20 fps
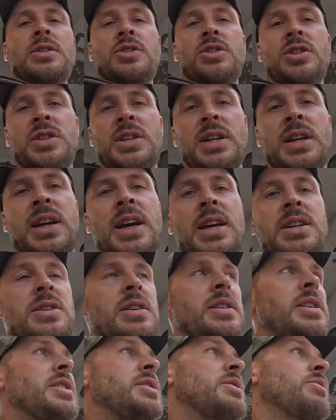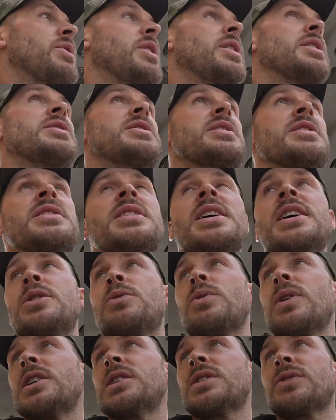just in case I need to raise the seed
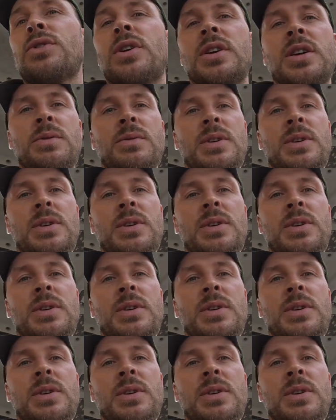rates for any